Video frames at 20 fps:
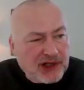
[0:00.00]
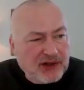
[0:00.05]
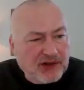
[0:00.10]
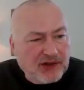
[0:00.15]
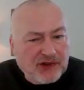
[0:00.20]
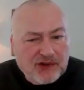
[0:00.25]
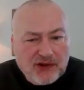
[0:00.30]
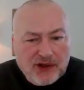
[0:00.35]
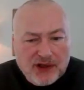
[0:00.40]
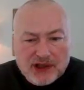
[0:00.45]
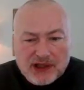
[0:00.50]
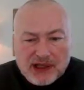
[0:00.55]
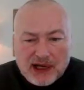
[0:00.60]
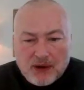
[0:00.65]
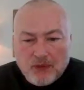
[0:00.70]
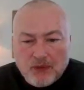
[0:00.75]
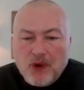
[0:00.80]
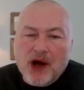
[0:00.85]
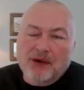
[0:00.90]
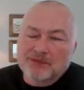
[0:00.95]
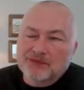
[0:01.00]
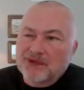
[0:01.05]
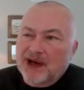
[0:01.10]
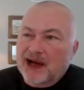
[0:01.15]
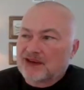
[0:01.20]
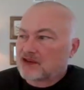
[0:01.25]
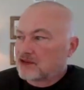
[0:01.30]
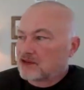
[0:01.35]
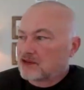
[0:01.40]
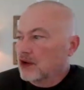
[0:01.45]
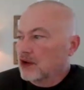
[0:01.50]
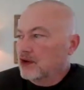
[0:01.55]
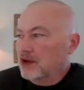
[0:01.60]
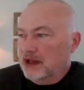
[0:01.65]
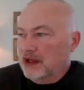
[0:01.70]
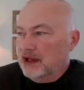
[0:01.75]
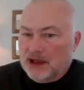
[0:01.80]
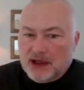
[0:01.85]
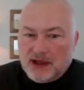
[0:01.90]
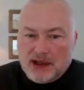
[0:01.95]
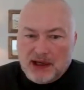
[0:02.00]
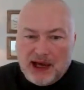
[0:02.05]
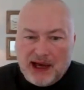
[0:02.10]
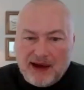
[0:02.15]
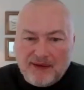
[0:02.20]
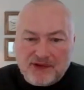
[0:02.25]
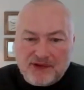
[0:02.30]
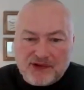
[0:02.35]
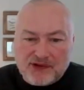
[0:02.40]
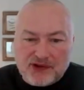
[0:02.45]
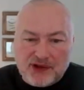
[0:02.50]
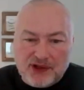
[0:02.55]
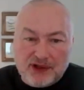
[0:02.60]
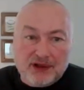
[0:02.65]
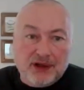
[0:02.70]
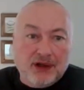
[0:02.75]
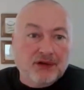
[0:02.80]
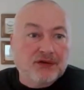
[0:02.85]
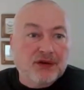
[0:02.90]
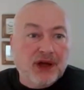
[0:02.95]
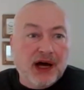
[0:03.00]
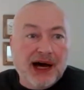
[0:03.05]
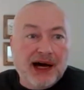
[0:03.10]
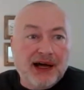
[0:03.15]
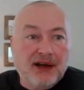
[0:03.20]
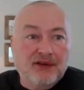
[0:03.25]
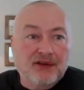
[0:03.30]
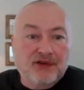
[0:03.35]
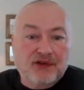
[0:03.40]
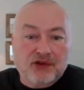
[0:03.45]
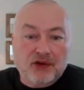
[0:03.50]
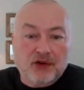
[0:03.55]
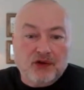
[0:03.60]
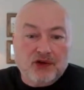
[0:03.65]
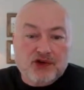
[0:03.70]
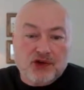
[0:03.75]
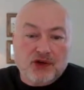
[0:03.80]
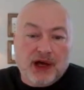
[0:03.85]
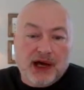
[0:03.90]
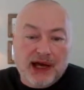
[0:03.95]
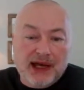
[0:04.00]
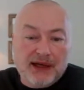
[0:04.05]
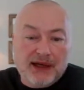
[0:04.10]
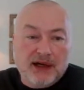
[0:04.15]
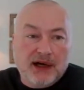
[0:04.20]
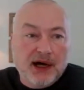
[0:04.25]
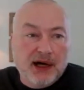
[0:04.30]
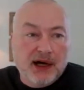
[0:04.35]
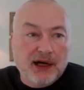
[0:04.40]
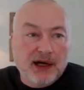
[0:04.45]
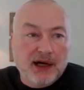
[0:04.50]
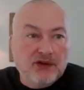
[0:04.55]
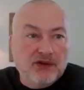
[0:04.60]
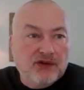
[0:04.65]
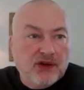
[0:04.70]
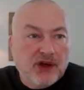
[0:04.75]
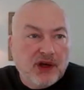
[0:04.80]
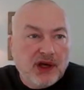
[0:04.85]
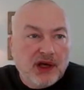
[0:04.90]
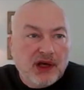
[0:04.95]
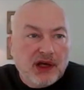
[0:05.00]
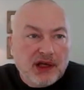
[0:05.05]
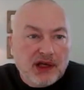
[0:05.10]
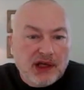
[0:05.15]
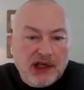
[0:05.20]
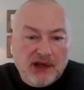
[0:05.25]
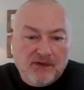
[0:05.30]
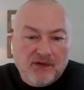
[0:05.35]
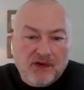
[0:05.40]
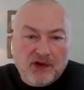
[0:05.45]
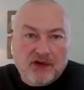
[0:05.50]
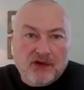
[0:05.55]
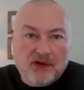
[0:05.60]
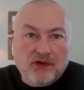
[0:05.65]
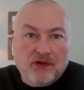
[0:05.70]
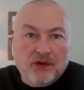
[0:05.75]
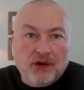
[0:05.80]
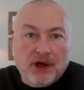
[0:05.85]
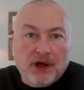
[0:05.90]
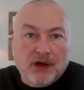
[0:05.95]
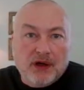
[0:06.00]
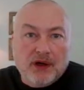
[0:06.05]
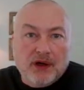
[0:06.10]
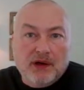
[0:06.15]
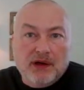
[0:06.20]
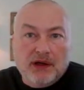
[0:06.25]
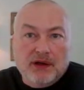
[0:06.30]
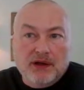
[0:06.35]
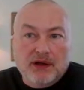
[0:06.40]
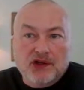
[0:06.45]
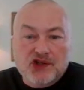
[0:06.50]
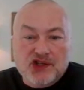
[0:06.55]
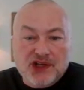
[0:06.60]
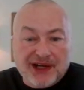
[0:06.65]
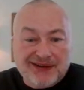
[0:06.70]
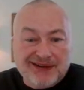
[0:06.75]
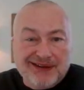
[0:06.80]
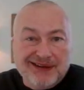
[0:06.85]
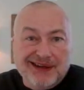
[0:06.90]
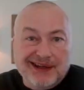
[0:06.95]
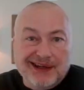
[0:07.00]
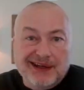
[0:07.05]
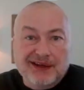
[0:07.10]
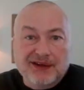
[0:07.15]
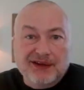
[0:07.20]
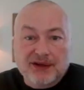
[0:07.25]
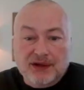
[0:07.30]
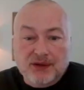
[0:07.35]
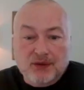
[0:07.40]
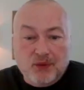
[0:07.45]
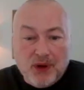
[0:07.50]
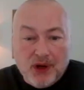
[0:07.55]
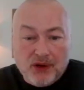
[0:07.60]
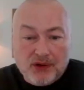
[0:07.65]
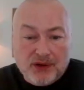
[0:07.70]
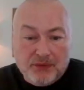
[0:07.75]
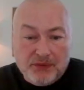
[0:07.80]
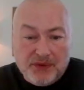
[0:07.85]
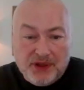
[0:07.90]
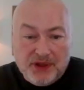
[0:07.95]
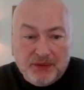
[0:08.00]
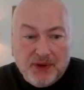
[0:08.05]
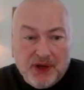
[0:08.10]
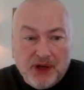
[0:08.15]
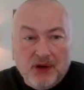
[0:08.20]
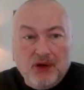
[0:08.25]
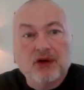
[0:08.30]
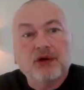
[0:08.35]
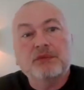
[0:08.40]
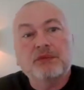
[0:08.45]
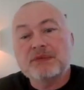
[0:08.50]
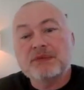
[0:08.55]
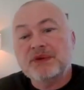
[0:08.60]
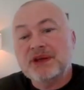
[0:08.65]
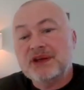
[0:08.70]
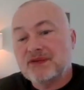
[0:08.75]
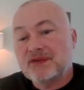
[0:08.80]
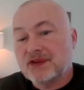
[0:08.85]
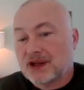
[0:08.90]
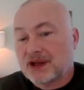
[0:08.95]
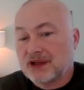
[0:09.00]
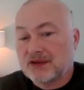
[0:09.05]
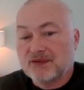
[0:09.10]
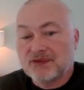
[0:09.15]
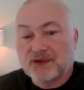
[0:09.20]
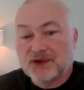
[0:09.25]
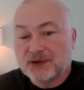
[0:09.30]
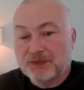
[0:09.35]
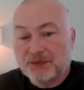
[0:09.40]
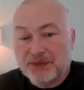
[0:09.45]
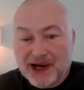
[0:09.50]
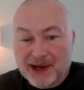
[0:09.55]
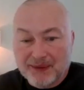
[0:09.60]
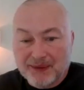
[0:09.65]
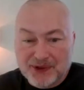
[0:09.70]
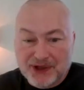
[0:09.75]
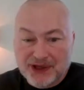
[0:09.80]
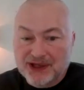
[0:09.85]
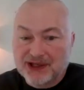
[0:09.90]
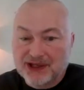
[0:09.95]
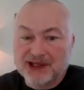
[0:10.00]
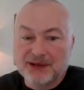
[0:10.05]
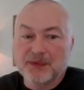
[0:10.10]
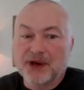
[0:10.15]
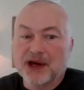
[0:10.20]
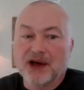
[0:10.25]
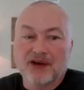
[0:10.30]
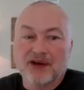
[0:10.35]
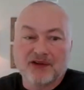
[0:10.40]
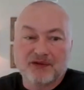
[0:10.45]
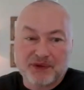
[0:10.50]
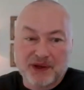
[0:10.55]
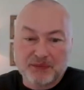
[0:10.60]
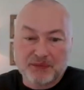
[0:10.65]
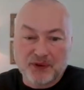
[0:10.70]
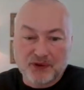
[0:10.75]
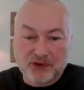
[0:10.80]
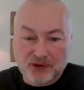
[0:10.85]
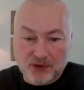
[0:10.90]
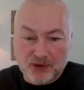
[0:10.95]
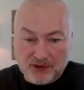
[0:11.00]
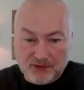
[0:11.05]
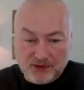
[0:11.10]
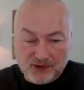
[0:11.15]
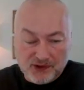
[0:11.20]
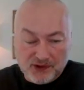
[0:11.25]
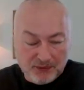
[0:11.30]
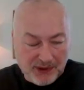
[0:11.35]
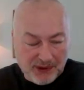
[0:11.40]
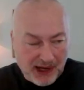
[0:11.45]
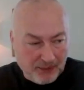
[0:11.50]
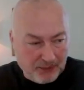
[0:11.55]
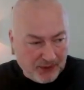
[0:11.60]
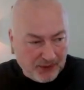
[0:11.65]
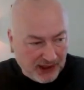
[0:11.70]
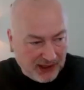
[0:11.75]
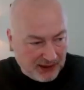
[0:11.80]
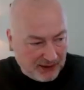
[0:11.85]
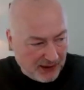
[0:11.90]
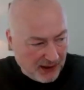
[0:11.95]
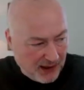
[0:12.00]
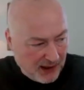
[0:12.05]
to see a lot. Well, not starting. I've seen a lot of social icons even injected into the welcome email, or maybe even the confirmed opt-in email if people do confirmed opt-in.